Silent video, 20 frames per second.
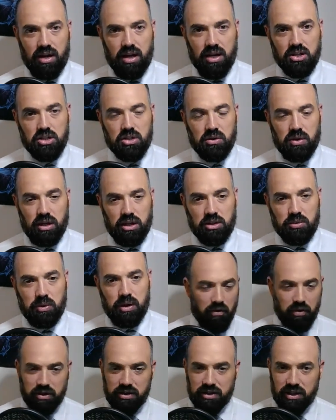history.
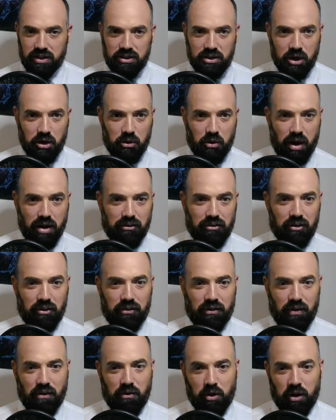Obviously, so
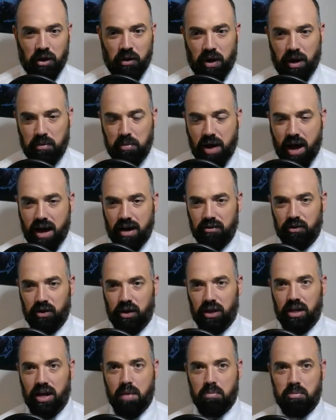grateful for everyone who had a part of
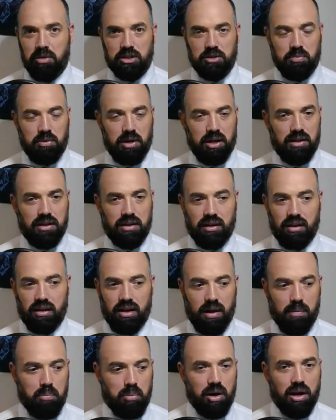it. Emma Smith,
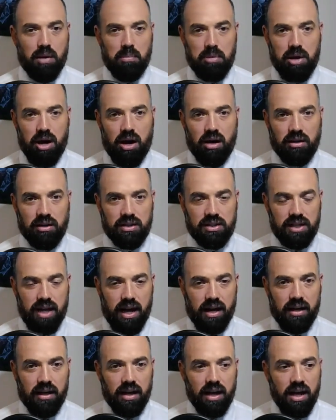Brigham Young
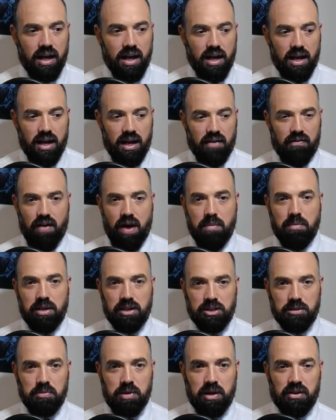said, "If
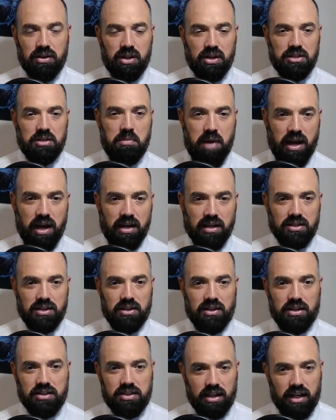Emma Smith doesn't make it
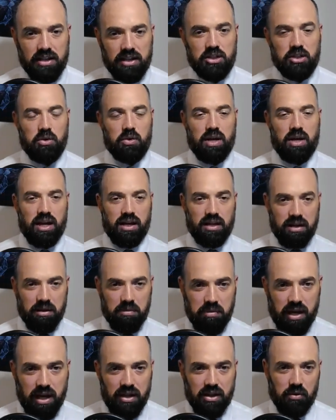to the celestial
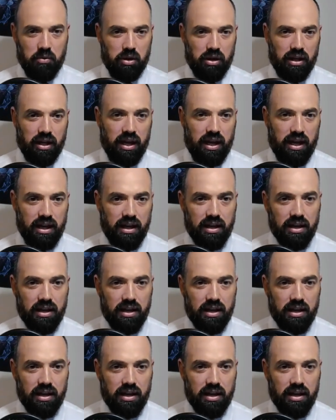kingdom, neither will he."